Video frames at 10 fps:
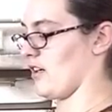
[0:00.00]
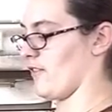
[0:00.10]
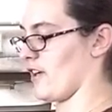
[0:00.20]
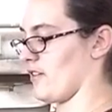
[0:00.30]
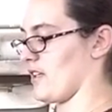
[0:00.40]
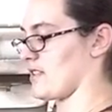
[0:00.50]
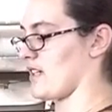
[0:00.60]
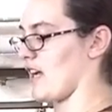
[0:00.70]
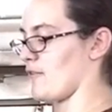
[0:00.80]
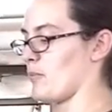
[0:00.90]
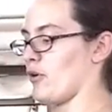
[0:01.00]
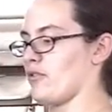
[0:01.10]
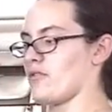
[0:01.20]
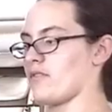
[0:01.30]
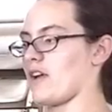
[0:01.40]
here if I do this, I have
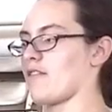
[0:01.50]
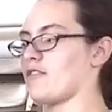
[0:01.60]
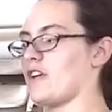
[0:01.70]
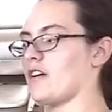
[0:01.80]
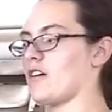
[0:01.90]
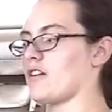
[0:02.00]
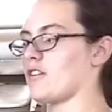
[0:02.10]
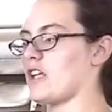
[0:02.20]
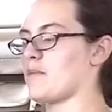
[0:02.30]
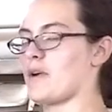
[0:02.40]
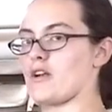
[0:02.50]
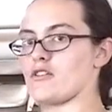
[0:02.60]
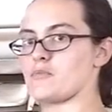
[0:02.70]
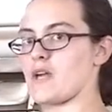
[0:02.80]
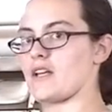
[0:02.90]
a finger underneath my
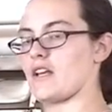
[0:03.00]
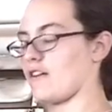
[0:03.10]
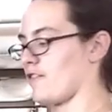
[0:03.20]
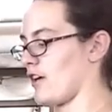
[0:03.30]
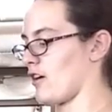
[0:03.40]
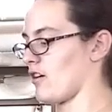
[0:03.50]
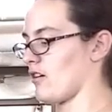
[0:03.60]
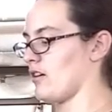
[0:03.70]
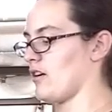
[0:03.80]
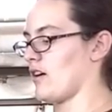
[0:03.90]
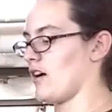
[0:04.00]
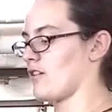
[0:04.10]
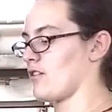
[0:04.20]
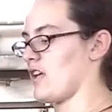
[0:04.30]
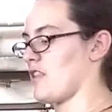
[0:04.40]
nose band and a finger
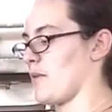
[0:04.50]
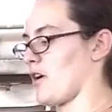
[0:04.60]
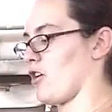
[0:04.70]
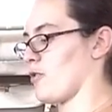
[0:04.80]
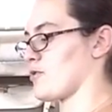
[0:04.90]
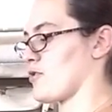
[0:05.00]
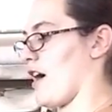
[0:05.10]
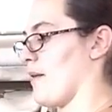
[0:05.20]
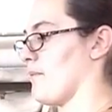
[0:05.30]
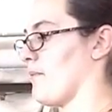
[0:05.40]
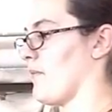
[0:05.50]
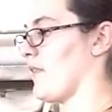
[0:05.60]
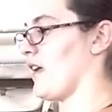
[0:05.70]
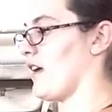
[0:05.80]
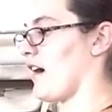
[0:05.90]
underneath my curb strap.
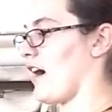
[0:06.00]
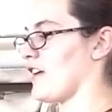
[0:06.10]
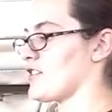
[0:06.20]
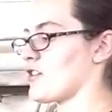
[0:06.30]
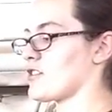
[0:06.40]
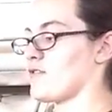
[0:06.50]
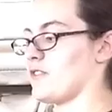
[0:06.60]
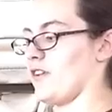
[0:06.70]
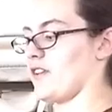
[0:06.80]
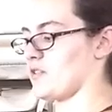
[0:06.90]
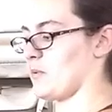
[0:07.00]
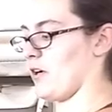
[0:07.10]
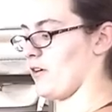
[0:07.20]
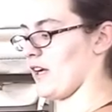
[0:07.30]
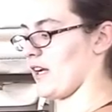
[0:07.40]
I start to feel this
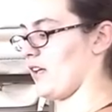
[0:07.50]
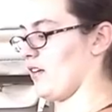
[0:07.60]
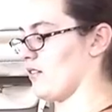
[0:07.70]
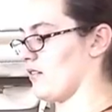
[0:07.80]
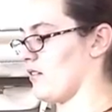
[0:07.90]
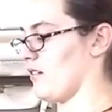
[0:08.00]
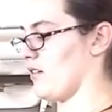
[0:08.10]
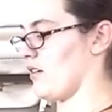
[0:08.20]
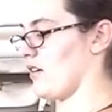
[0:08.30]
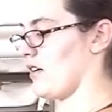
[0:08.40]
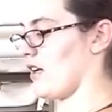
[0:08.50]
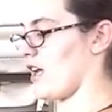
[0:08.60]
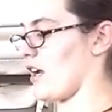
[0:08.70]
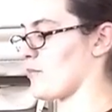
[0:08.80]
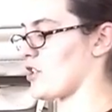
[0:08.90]
one already,
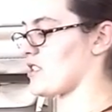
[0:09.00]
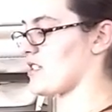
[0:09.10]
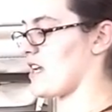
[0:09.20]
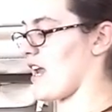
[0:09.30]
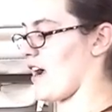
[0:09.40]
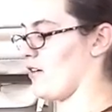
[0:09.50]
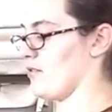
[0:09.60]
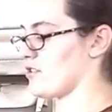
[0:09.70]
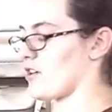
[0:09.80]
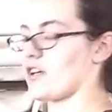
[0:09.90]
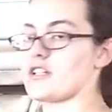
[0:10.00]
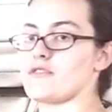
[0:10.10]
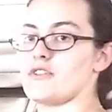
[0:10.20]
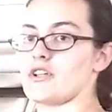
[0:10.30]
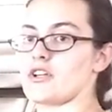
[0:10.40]
and I'm just now
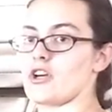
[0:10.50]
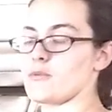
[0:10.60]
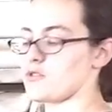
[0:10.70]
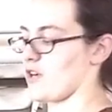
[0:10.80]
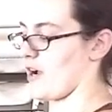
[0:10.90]
starting to feel the curb